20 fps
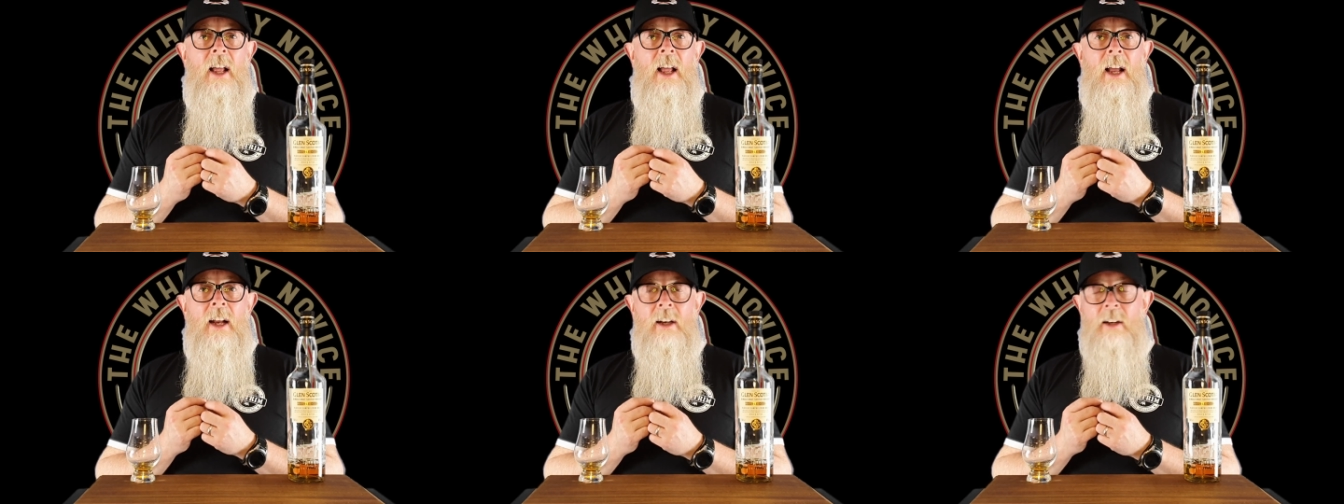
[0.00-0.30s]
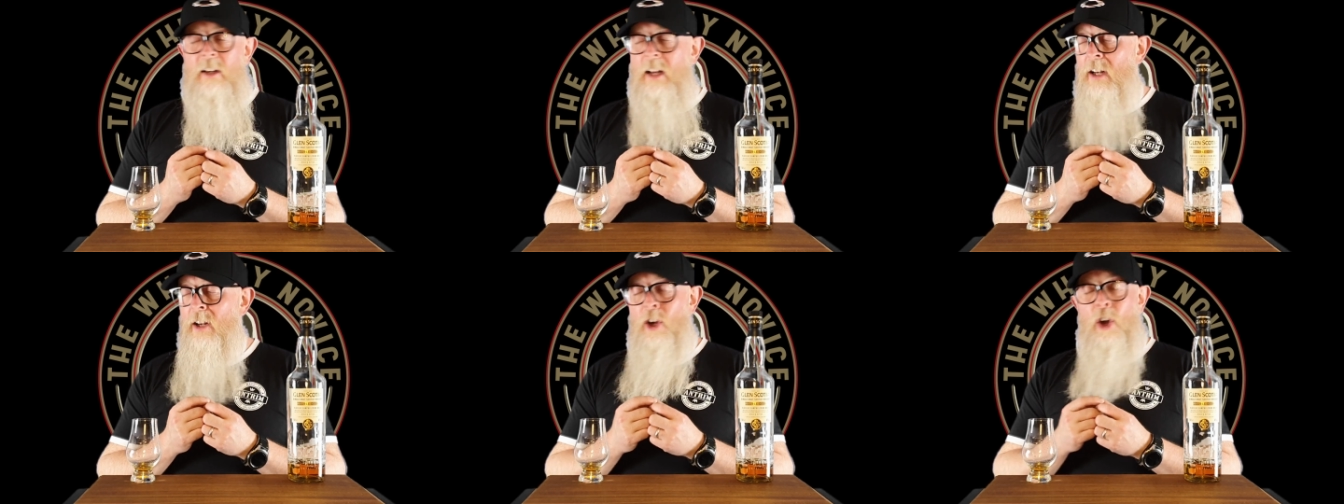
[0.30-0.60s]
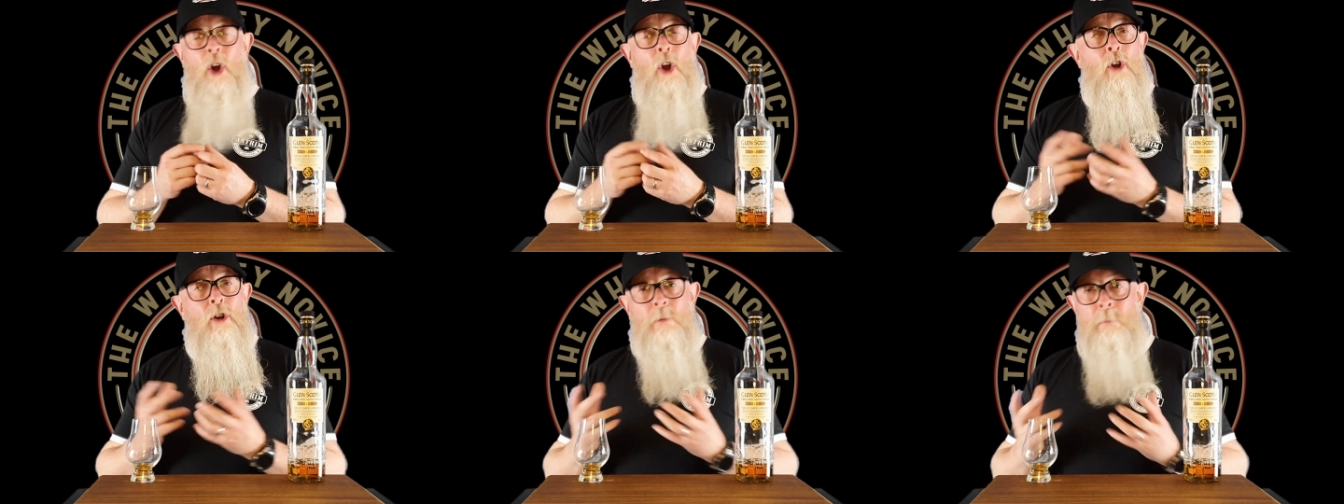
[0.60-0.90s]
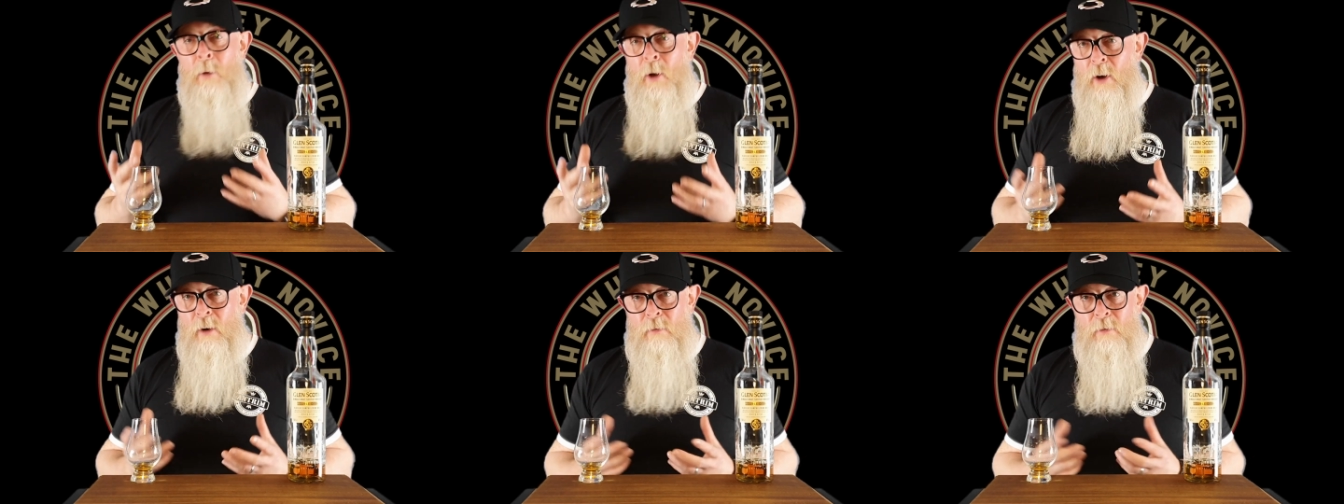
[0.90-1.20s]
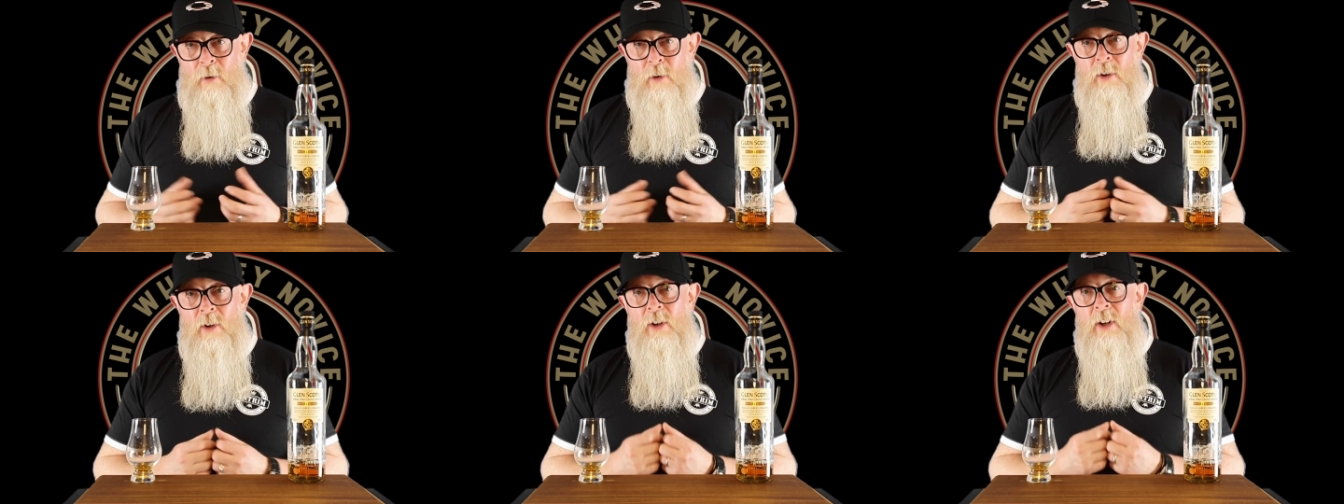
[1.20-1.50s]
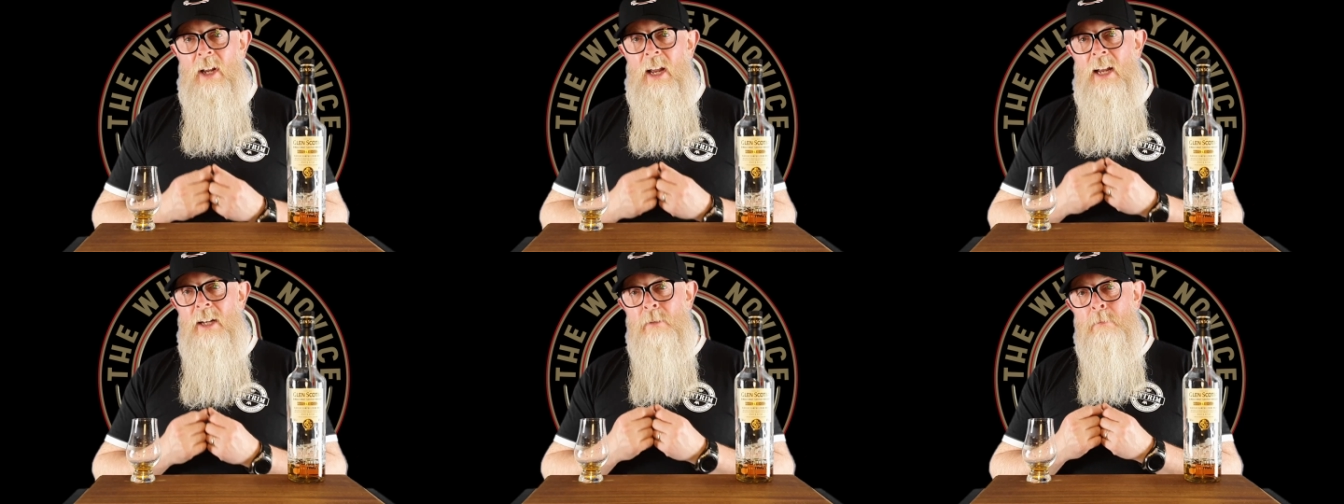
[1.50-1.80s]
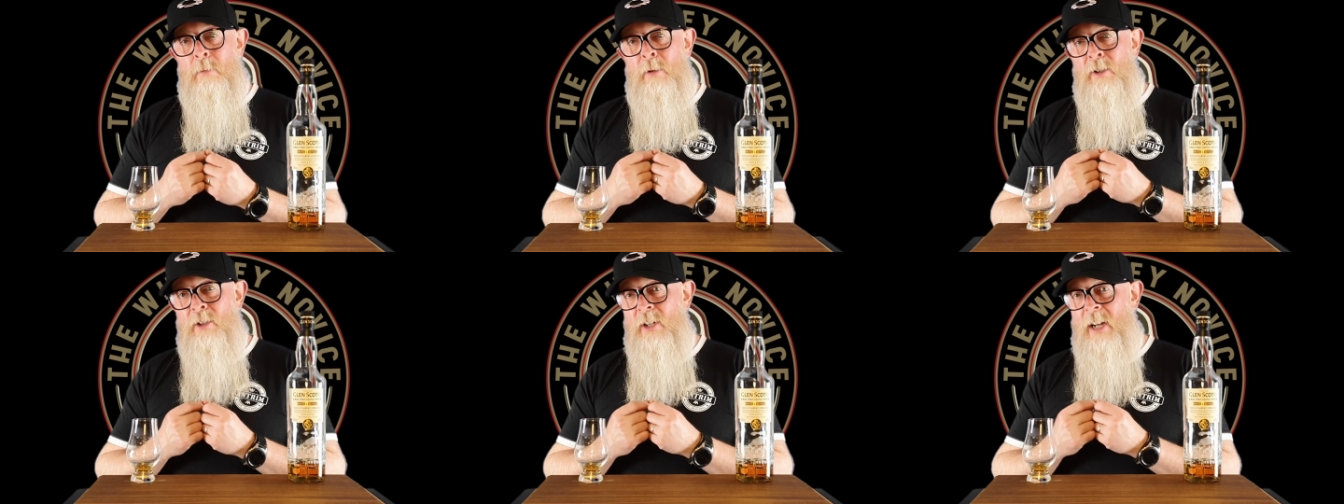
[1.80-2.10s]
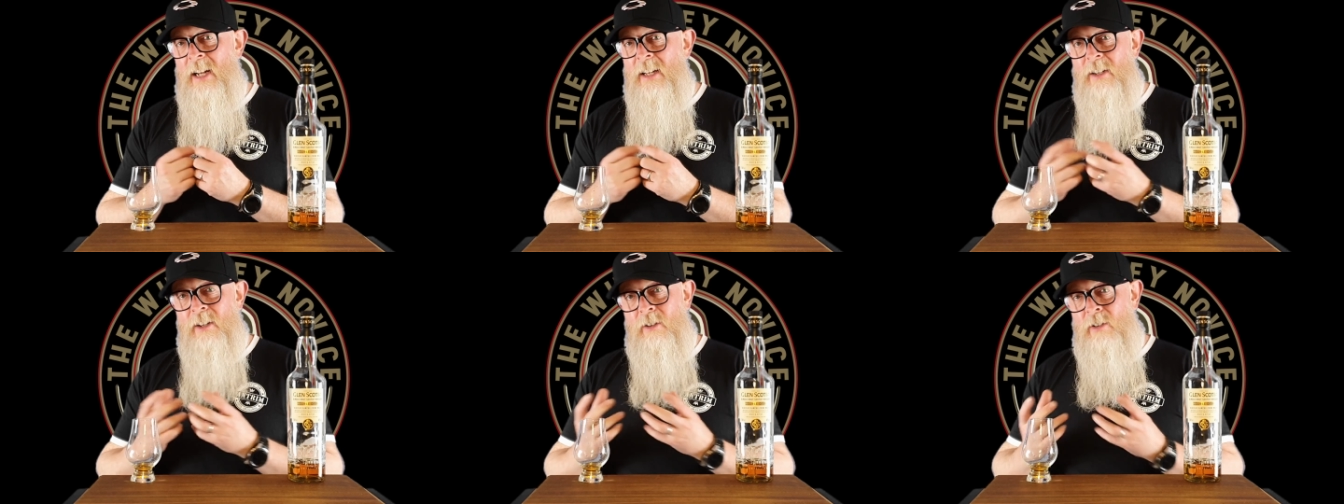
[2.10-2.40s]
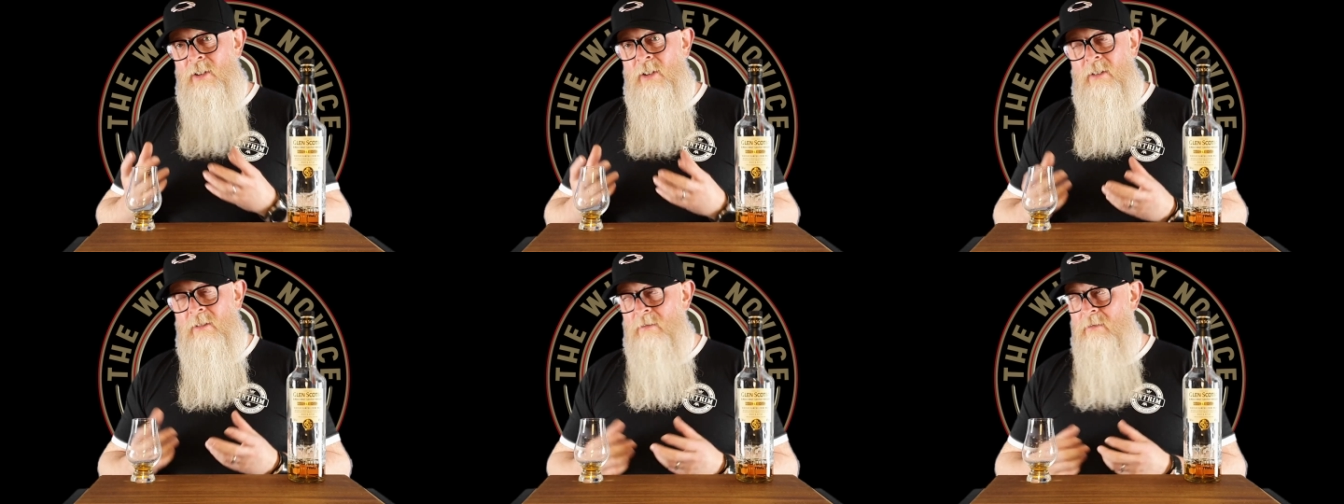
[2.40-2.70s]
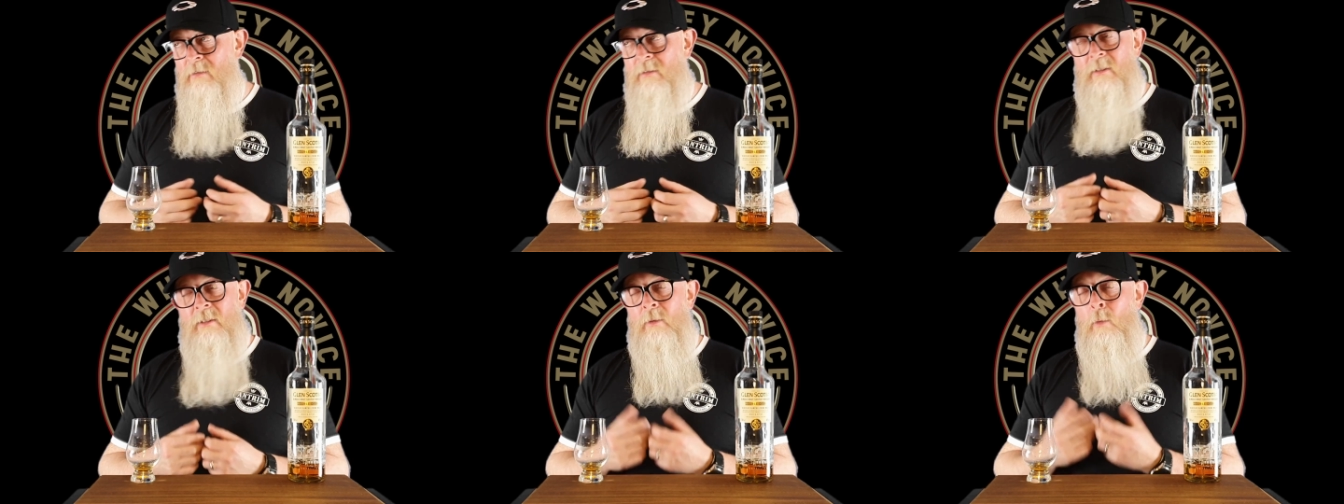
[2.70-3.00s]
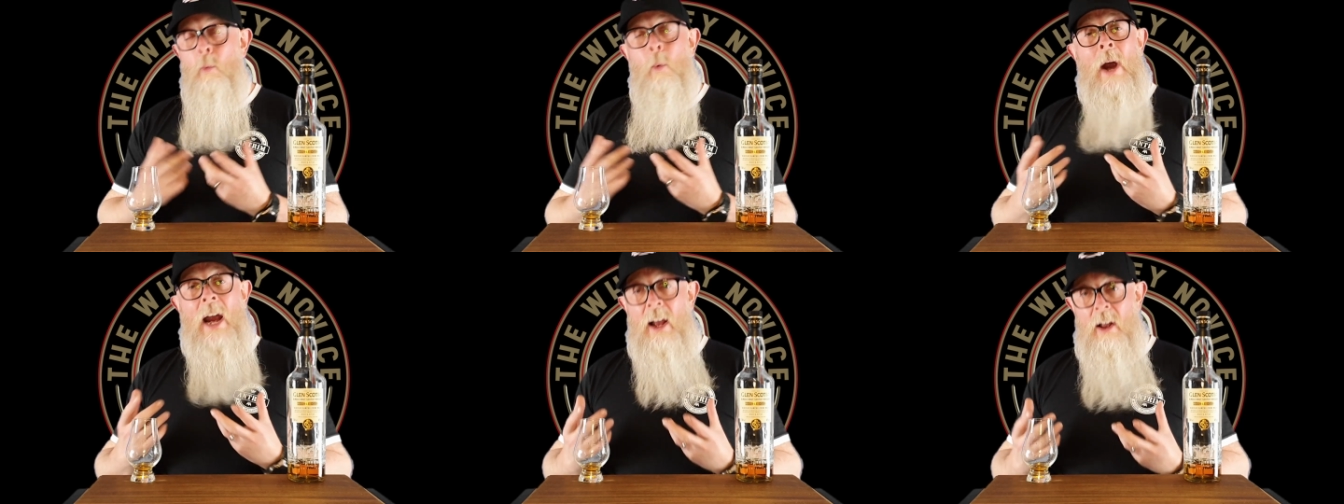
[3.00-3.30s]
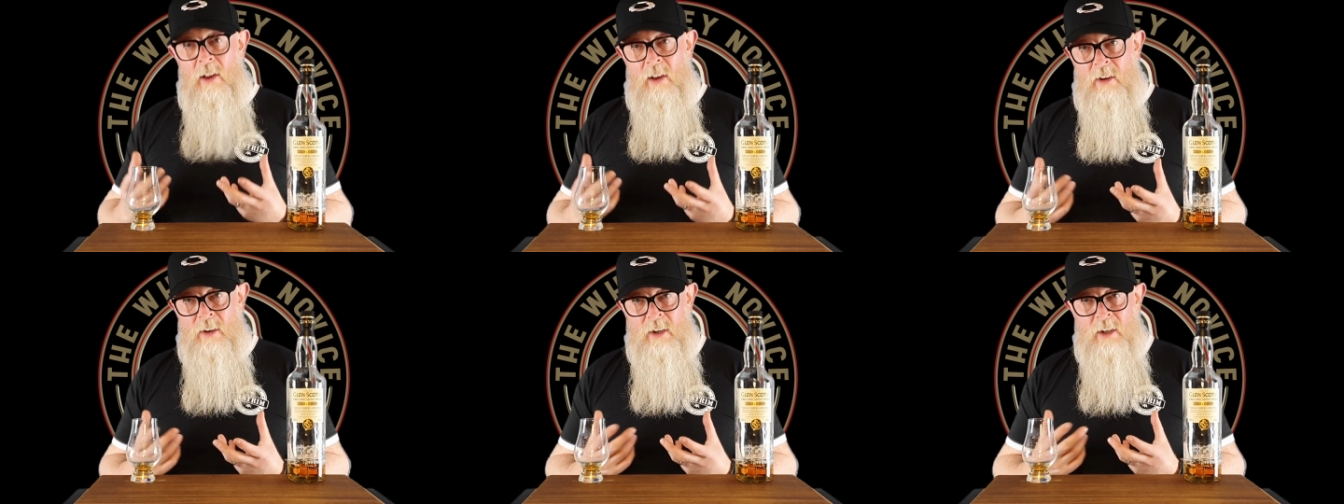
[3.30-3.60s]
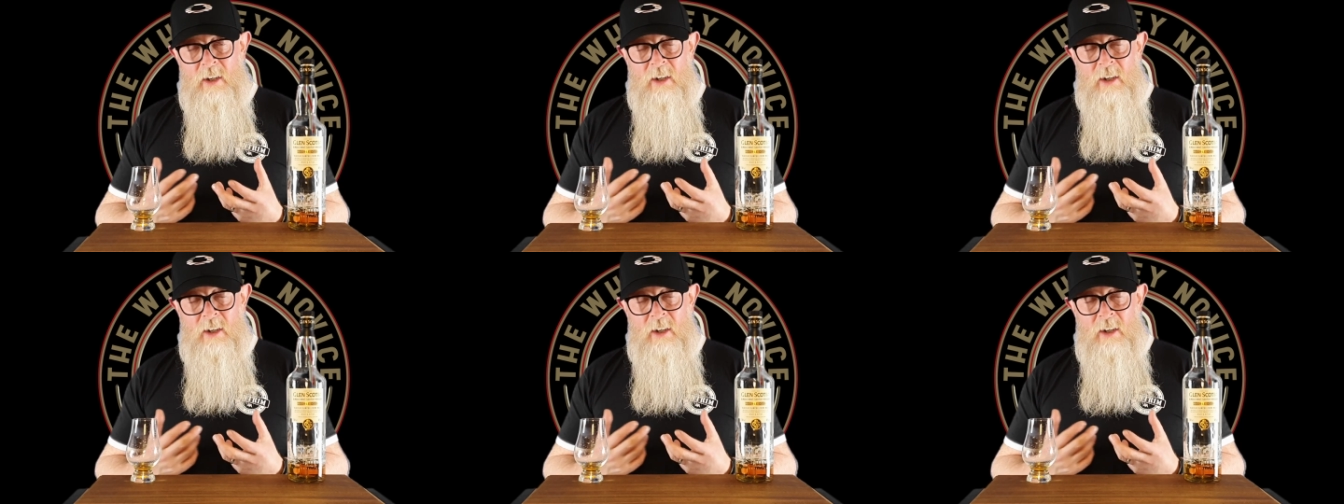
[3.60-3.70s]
It, it looks beautiful it's presented well.